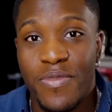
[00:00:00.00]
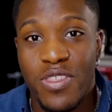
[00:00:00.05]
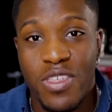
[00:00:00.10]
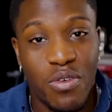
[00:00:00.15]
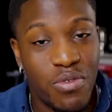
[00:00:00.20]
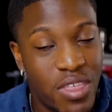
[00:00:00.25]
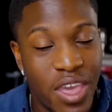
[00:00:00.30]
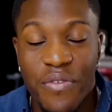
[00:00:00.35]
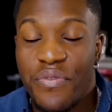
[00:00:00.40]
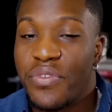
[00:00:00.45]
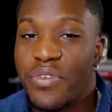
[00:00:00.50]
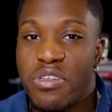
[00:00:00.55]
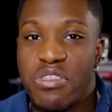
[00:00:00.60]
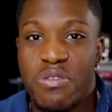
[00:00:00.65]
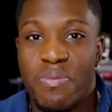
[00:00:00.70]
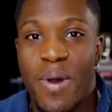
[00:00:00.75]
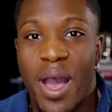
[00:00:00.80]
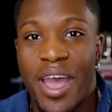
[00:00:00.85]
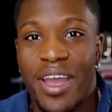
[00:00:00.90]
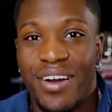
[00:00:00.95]
So definitely
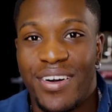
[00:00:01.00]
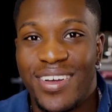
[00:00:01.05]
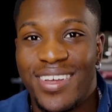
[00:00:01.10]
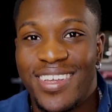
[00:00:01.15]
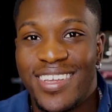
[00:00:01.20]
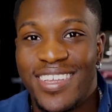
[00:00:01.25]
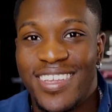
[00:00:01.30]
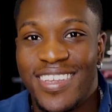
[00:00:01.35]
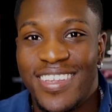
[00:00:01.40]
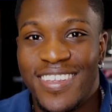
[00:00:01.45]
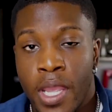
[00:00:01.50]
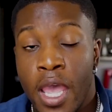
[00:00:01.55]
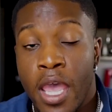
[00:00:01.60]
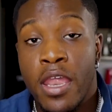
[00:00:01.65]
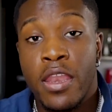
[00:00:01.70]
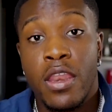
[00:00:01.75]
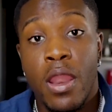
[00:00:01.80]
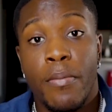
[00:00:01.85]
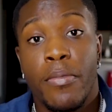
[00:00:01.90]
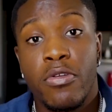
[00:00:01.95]
smile.
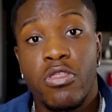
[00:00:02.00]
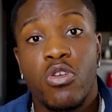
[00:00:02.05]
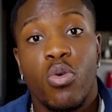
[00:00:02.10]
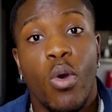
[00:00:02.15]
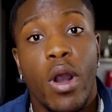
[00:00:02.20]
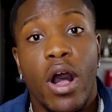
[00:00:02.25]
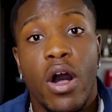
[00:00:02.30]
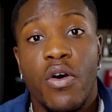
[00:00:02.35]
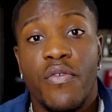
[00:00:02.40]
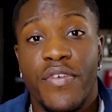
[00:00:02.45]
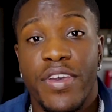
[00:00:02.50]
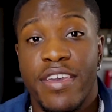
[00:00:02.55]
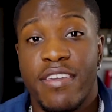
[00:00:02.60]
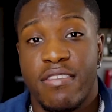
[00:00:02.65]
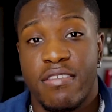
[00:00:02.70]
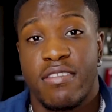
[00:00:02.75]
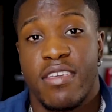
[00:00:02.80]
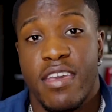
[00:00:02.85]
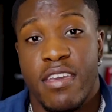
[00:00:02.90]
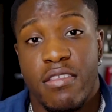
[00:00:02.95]
Number 12
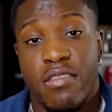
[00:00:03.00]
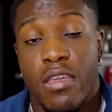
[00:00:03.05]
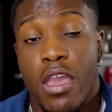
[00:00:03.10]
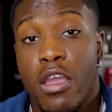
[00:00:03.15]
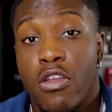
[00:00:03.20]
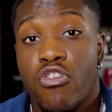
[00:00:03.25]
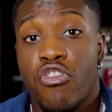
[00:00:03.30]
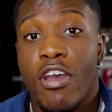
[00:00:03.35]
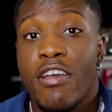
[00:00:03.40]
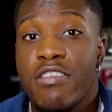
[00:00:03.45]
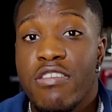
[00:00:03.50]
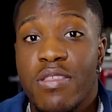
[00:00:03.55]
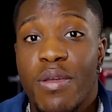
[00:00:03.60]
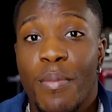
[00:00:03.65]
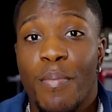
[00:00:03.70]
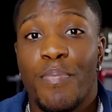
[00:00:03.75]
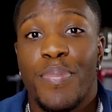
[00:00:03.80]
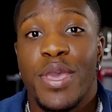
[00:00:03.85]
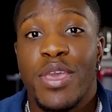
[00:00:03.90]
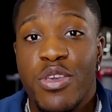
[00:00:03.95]
is this:
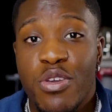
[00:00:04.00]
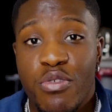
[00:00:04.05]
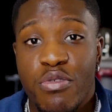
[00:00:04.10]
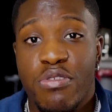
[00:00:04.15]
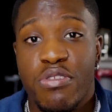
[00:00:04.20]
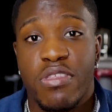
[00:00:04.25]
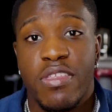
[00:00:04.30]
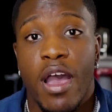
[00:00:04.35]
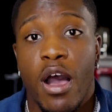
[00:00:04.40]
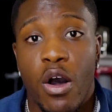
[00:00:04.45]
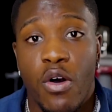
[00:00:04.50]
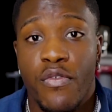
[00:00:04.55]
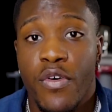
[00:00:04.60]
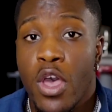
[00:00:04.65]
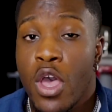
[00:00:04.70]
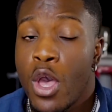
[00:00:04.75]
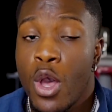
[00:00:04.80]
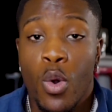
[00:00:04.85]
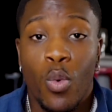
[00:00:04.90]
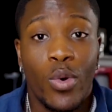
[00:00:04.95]
just be yourself.
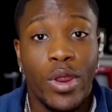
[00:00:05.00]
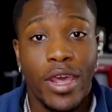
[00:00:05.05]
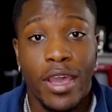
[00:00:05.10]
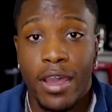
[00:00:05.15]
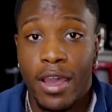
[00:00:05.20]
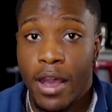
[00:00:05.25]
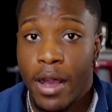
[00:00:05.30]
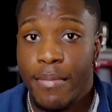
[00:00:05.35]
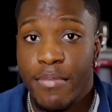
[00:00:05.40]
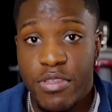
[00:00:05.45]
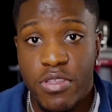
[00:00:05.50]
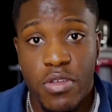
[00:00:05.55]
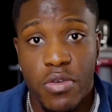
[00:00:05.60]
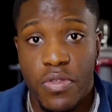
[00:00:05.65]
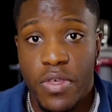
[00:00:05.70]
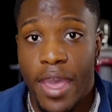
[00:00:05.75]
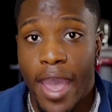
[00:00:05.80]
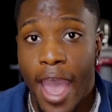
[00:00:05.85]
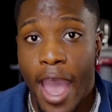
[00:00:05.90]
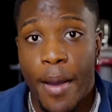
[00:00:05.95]
When it comes to
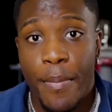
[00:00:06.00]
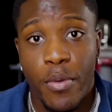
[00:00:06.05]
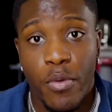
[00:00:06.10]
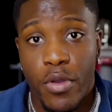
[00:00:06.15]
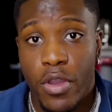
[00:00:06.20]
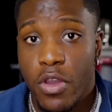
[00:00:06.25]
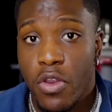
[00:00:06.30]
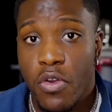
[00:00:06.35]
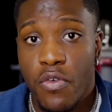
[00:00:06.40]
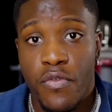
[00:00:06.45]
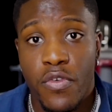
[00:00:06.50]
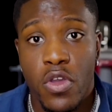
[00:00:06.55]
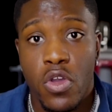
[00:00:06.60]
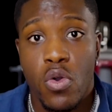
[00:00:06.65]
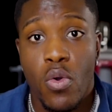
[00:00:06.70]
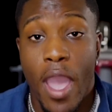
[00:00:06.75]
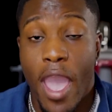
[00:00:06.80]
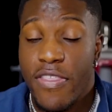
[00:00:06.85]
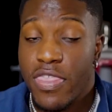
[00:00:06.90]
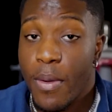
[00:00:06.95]
the Apple
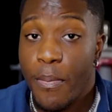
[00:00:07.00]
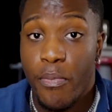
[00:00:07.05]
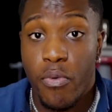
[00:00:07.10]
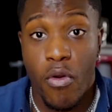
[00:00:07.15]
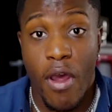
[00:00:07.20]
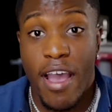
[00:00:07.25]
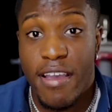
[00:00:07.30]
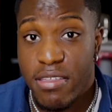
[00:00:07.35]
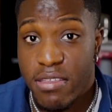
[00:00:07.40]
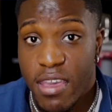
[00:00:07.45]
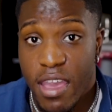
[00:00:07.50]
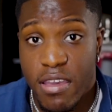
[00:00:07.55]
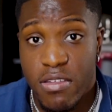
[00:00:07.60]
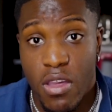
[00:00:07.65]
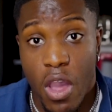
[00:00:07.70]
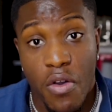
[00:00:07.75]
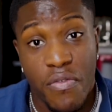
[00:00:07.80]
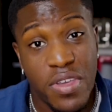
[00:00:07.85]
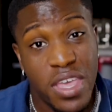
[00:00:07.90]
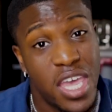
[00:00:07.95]
interview and the process
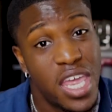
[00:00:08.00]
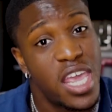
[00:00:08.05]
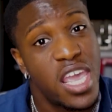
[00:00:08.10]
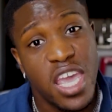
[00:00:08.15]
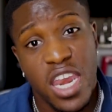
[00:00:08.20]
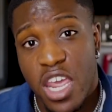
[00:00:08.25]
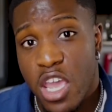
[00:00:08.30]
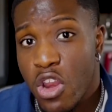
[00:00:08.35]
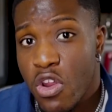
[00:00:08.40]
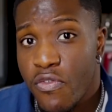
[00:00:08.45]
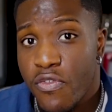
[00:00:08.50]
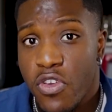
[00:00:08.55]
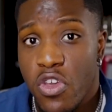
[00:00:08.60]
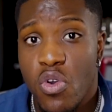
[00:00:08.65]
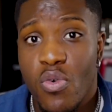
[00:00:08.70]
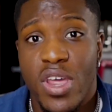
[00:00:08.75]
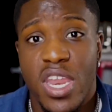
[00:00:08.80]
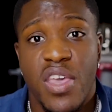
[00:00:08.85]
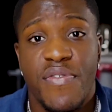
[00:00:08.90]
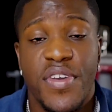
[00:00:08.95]
of getting an
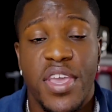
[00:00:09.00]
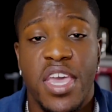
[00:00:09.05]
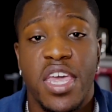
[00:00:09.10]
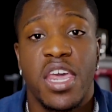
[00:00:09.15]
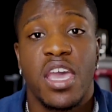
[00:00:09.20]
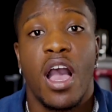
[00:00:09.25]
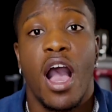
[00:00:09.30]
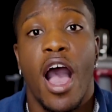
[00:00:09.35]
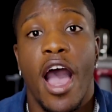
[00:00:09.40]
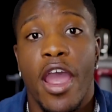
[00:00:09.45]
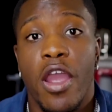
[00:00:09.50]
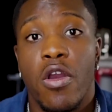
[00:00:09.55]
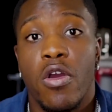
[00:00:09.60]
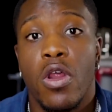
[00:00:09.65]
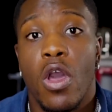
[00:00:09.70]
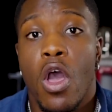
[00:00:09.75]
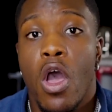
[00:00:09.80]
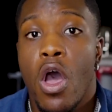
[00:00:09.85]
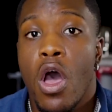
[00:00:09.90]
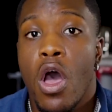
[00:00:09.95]
interview and even getting hired,
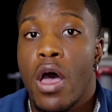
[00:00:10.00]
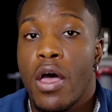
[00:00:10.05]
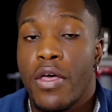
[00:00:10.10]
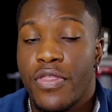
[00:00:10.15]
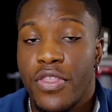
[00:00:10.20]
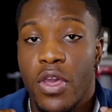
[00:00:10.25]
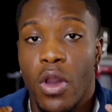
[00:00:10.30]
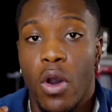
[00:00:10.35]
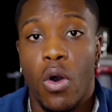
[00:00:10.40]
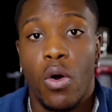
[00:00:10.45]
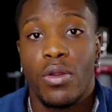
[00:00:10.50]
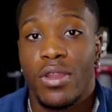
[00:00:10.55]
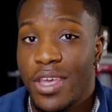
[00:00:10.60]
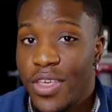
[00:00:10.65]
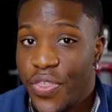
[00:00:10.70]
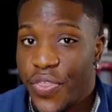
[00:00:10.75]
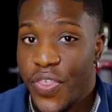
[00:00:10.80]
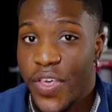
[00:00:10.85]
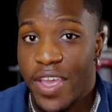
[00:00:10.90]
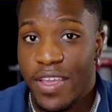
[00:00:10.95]
the only
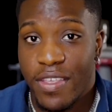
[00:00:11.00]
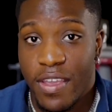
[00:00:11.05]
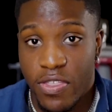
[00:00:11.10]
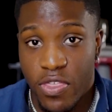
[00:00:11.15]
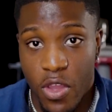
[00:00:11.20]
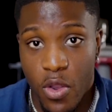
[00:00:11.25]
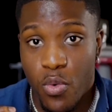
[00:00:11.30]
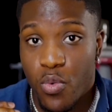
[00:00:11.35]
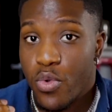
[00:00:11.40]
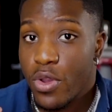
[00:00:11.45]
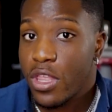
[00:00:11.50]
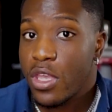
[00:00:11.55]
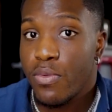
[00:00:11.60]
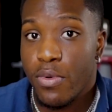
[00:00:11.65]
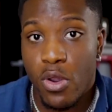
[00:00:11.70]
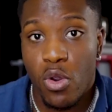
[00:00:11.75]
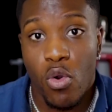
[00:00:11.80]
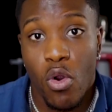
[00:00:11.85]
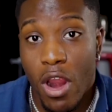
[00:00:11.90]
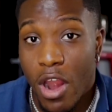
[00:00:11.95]
thing that they're really
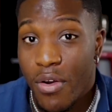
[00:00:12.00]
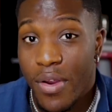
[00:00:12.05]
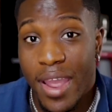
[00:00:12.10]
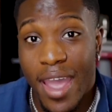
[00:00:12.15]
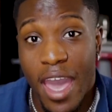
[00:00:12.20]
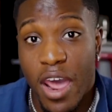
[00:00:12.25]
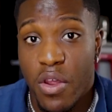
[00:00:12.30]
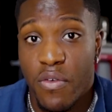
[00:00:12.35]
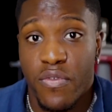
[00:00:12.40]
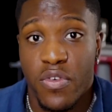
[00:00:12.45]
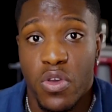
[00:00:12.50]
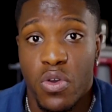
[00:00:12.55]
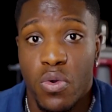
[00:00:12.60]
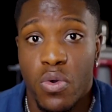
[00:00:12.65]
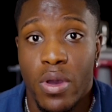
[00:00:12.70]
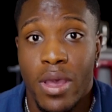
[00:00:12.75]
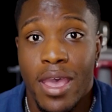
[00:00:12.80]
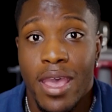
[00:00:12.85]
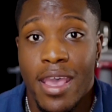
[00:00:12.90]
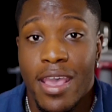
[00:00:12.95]
requiring out of you
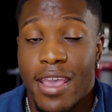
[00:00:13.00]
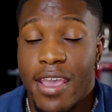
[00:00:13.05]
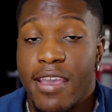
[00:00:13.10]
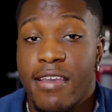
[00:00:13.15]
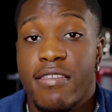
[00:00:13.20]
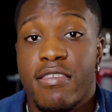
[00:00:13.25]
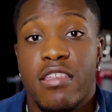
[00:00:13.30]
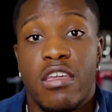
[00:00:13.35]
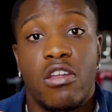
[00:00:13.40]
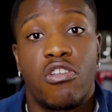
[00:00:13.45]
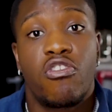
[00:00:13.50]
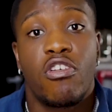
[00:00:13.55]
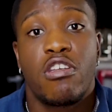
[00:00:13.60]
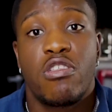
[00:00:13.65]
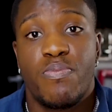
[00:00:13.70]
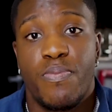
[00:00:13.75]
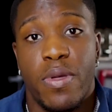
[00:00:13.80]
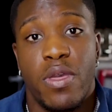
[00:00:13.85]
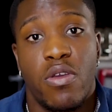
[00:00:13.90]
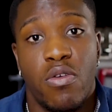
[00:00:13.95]
is to
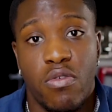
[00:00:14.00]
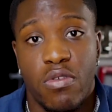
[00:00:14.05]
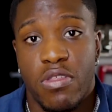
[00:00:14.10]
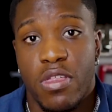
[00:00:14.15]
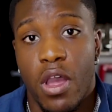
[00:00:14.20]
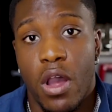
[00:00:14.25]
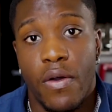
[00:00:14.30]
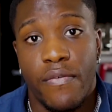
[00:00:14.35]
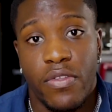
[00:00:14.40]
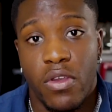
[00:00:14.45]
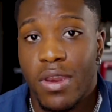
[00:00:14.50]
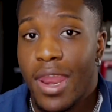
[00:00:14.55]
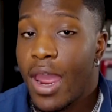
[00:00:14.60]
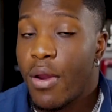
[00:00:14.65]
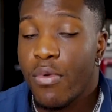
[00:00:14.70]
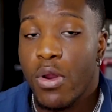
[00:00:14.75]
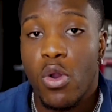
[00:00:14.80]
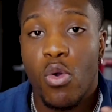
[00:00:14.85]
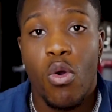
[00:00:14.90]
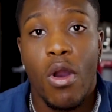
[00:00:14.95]
just be yourself. They're not
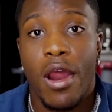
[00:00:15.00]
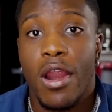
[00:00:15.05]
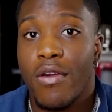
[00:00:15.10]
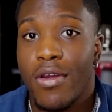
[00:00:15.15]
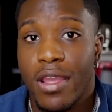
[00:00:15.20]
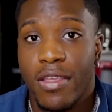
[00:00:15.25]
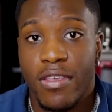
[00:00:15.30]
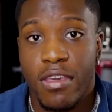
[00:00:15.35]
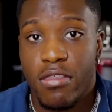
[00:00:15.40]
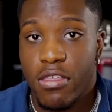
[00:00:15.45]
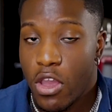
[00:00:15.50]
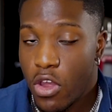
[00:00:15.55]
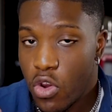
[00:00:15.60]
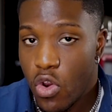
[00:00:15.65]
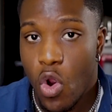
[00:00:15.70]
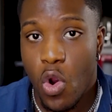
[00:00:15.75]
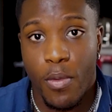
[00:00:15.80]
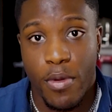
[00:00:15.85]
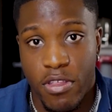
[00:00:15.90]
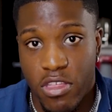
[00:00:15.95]
requiring this
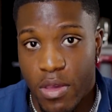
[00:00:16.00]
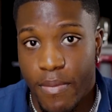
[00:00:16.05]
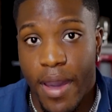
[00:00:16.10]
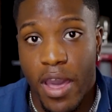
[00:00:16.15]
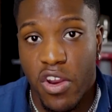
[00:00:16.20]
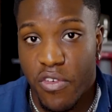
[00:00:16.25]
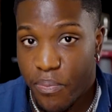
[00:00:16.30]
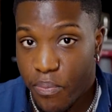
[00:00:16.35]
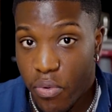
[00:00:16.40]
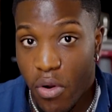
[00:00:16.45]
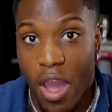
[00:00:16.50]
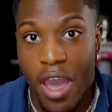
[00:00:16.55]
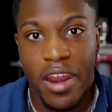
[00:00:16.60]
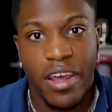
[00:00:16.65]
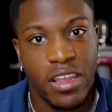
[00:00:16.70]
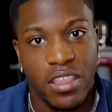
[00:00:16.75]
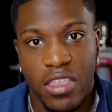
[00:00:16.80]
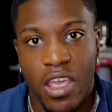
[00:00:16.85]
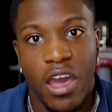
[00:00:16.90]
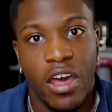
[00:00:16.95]
enormous amount of
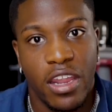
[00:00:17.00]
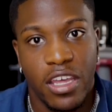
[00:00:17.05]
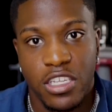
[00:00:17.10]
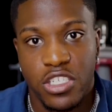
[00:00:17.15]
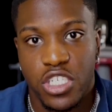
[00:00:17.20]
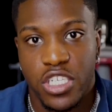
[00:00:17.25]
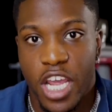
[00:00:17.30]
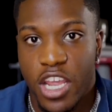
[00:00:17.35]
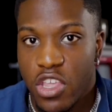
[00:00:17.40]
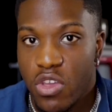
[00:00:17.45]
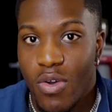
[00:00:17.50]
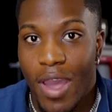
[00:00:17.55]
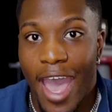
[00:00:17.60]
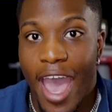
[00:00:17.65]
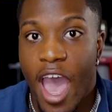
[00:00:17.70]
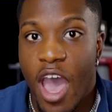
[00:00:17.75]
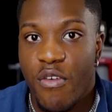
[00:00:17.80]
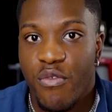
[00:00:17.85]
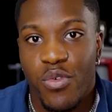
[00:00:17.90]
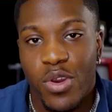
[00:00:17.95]
product knowledge that you
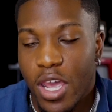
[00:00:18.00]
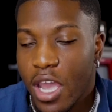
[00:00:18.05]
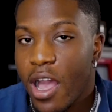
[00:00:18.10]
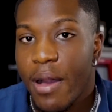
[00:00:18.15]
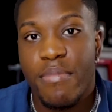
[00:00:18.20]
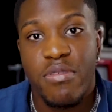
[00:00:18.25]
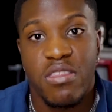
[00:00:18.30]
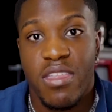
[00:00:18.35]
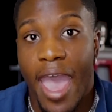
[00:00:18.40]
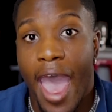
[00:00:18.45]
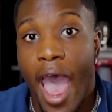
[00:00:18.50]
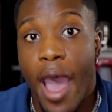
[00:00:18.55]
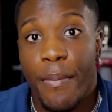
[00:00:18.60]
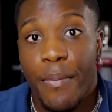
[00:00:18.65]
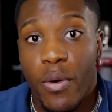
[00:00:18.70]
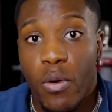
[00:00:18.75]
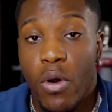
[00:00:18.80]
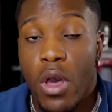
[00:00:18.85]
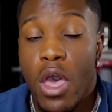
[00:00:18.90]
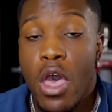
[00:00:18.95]
have when it comes to
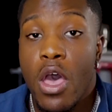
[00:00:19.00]
Apple.